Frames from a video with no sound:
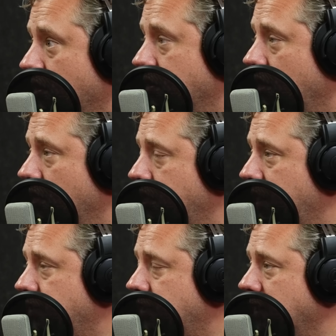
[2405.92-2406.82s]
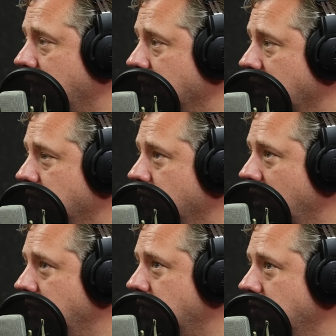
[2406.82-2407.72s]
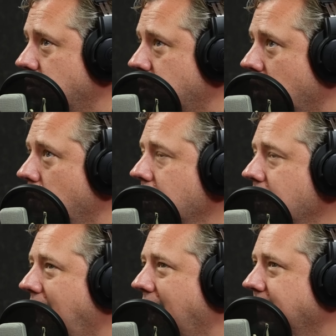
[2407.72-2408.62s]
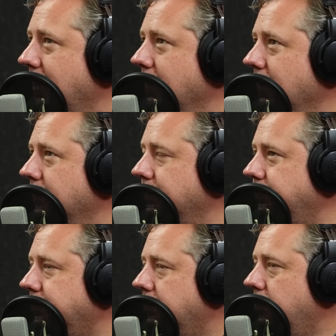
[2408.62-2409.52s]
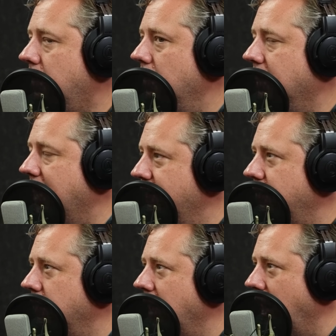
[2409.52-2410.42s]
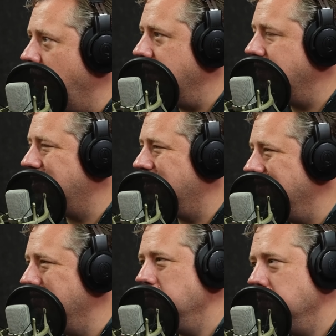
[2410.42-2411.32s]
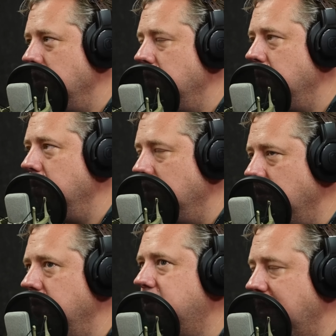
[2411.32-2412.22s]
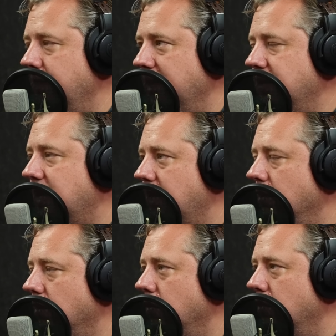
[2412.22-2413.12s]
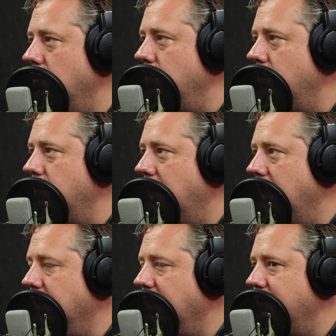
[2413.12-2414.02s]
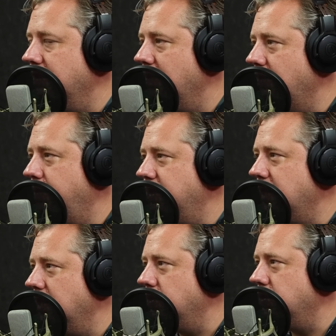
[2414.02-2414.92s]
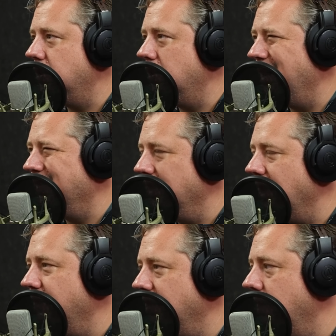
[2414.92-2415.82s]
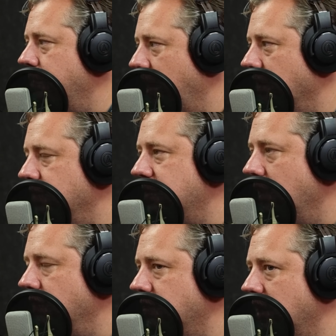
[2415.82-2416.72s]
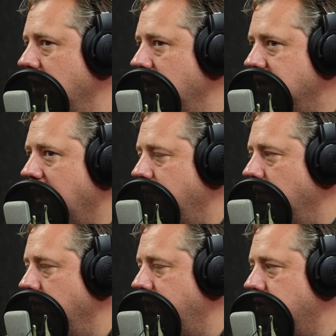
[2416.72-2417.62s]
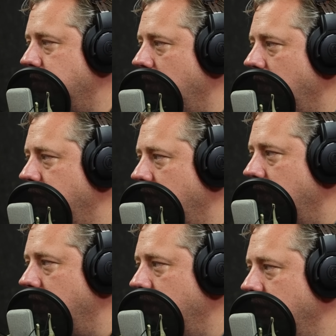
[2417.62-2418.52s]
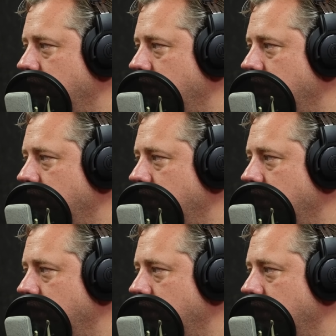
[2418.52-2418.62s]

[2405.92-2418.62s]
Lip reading: long as they're on the pitch. That's great. And so I think, given how he's seemingly turned the corner on that, and given their reputation, I think they back themselves to have him on the pitch more often than not.